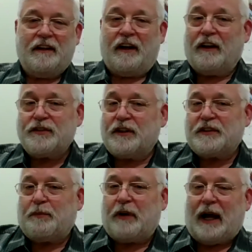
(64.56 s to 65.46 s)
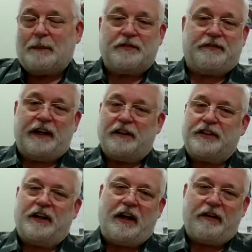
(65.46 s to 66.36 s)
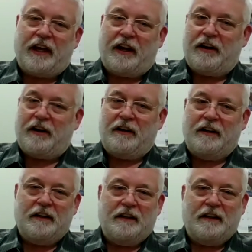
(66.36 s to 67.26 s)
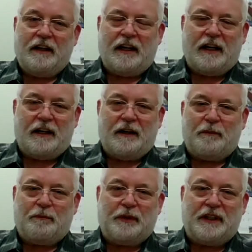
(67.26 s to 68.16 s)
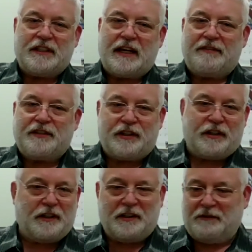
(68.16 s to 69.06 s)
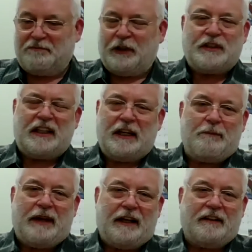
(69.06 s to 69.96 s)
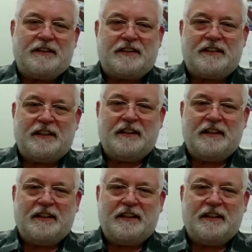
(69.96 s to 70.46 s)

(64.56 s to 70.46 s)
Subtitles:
all sorts of props, fire turnout gear, police officer, utility belts,